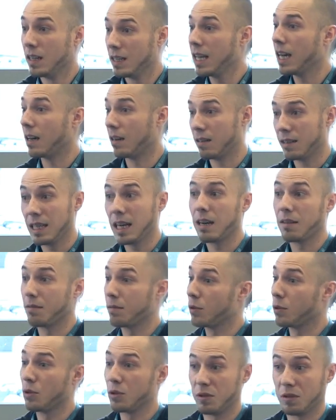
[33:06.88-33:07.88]
Yeah, yeah,
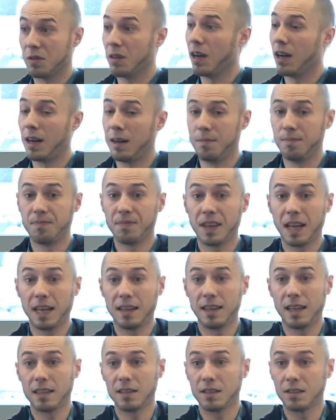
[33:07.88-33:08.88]
for sure, um,
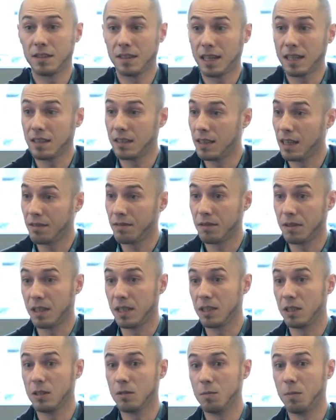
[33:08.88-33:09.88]
and that's that's definitely
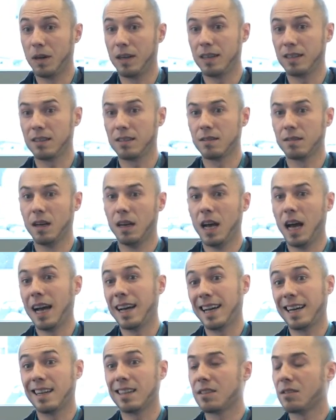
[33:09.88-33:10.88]
good. But it's
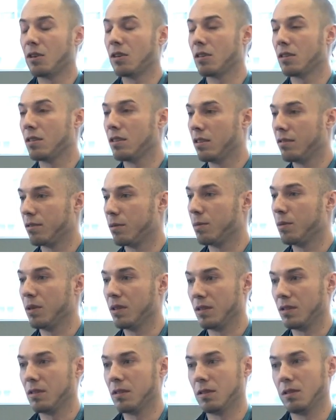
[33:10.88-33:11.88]
again, it's not a silver
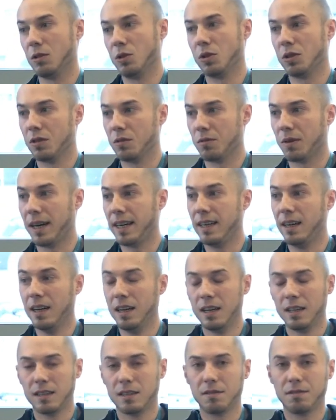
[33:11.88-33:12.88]
bullet solution, right?
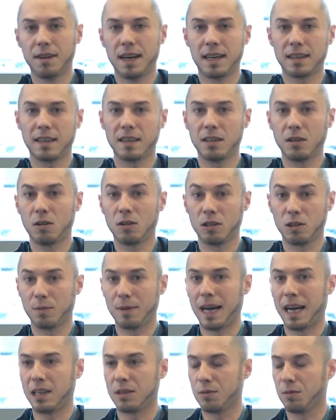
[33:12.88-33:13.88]
The fact that all your
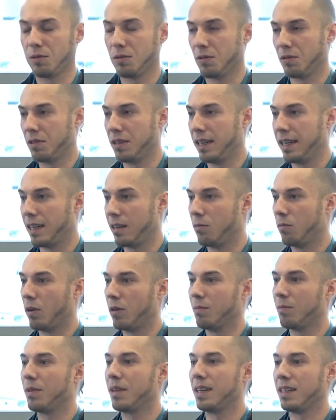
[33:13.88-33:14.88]
passwords are sitting in
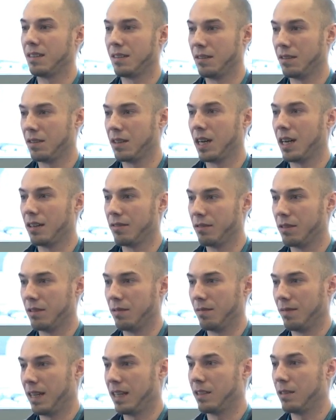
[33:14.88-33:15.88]
one place is kind of
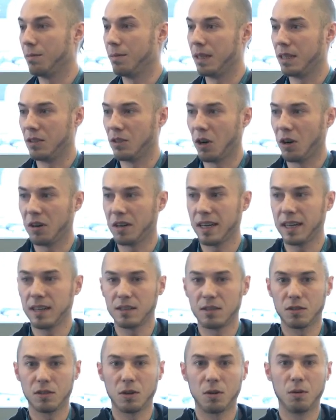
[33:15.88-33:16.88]
a it's a big target.
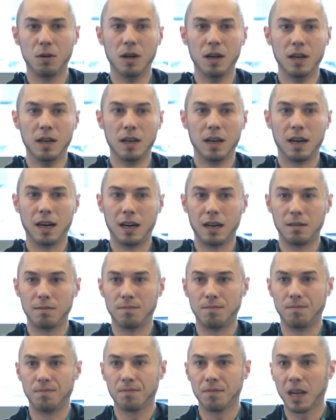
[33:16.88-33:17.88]
So
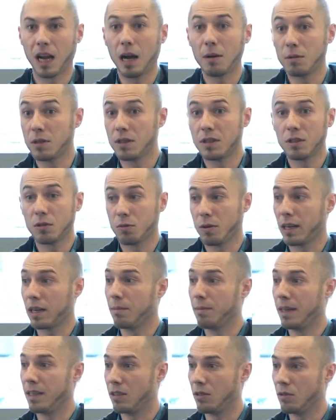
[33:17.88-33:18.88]
um, I would still
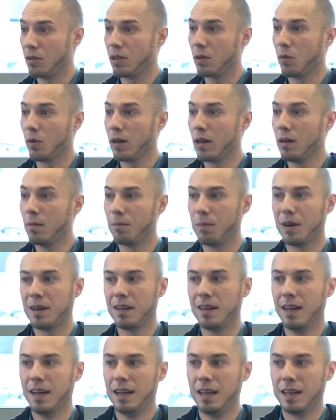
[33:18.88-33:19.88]
recommend using one,
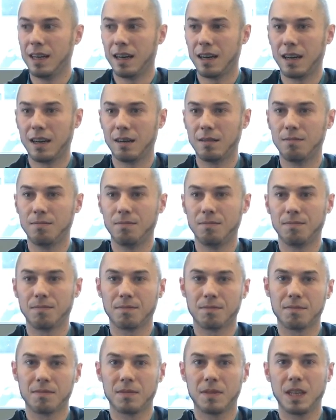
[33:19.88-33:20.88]
but. Um,
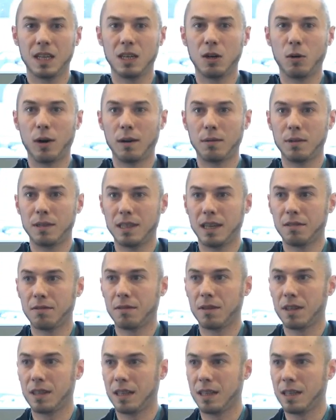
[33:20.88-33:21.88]
You know, I would
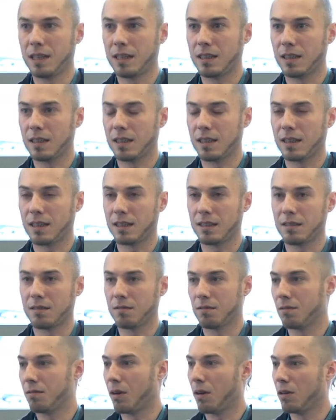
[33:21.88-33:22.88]
definitely uh,
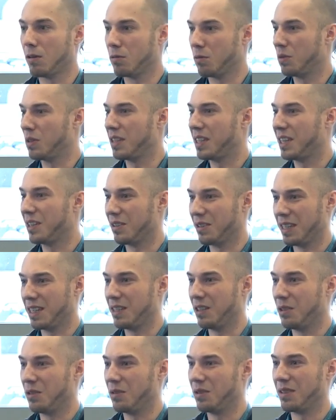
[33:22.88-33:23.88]
follow security
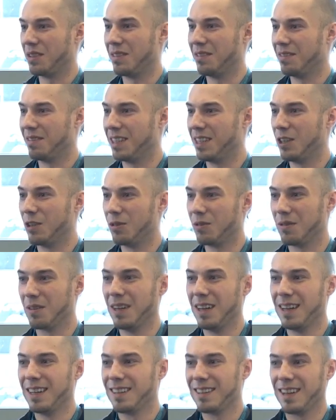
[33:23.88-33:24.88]
news, and you know,
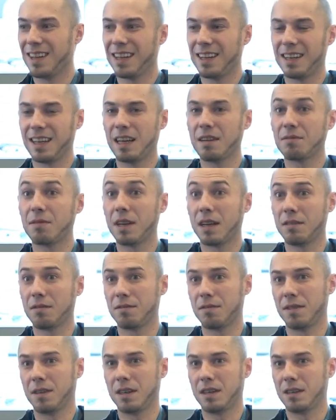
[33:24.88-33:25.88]
if
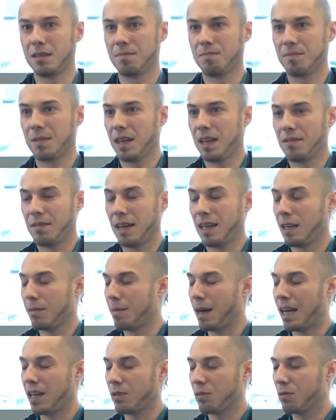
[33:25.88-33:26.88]
if uh, if any
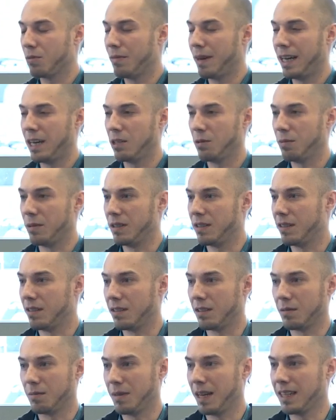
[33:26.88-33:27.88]
password management
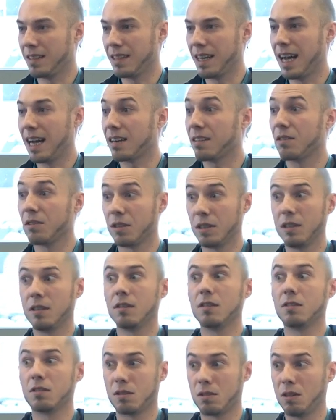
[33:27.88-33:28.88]
system gets hacked, they're going to
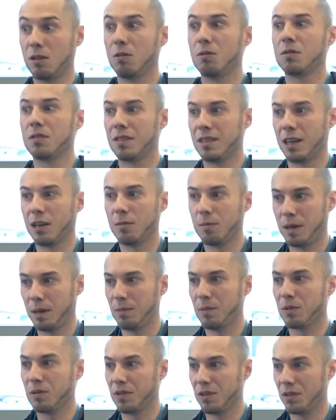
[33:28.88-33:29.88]
disclose and tell
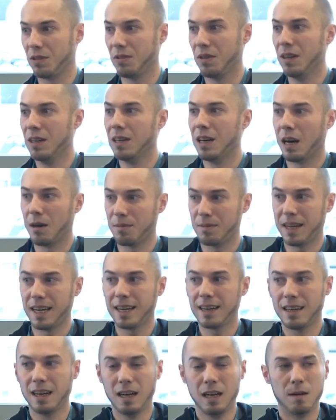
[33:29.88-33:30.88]
people to
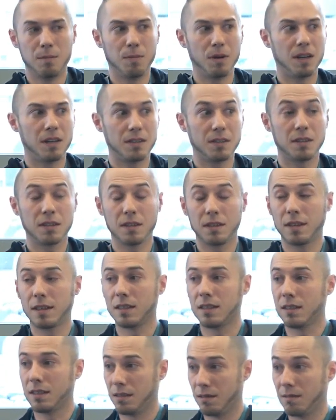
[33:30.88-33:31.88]
update. But it's a good
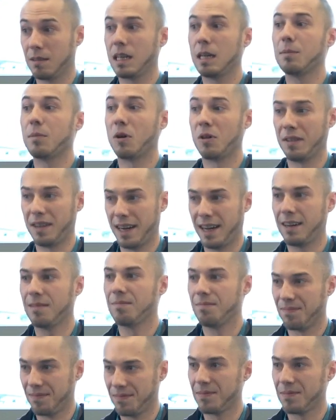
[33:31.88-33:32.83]
thing to keep on that,